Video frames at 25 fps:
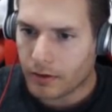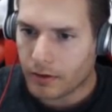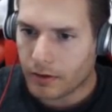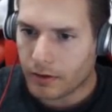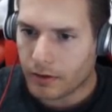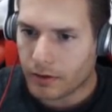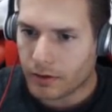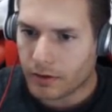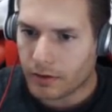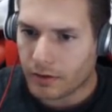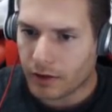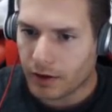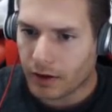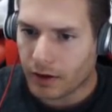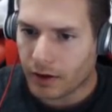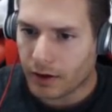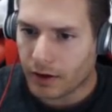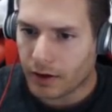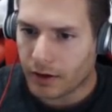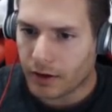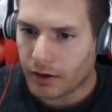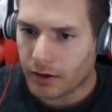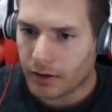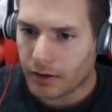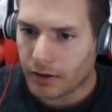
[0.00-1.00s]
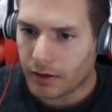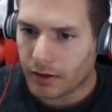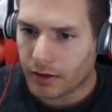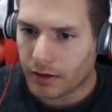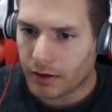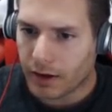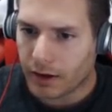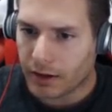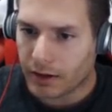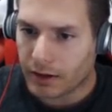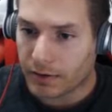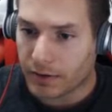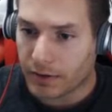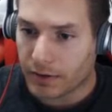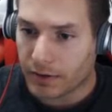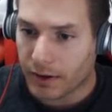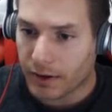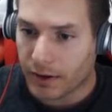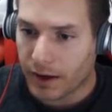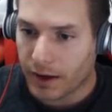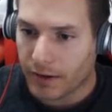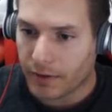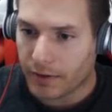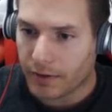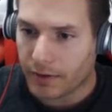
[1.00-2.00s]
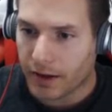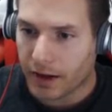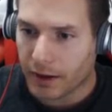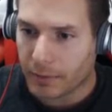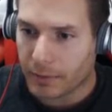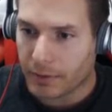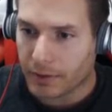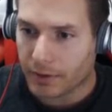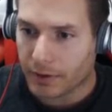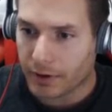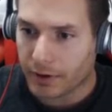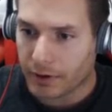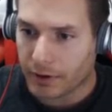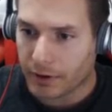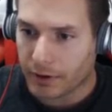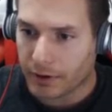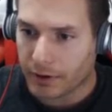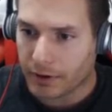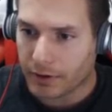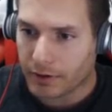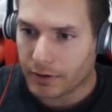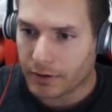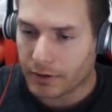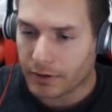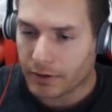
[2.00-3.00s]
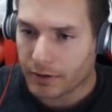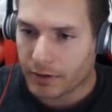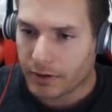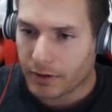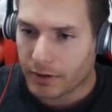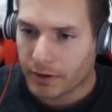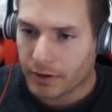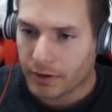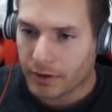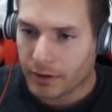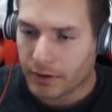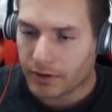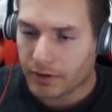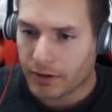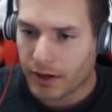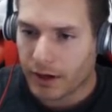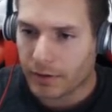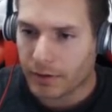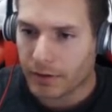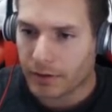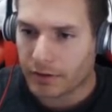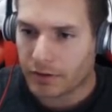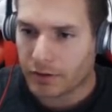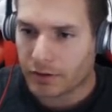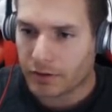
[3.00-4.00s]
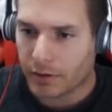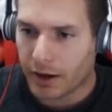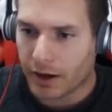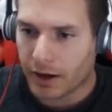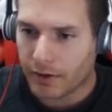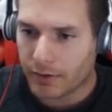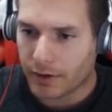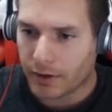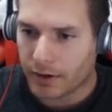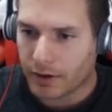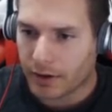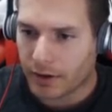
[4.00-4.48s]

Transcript: is activate that. That would be really good. Now, unless you have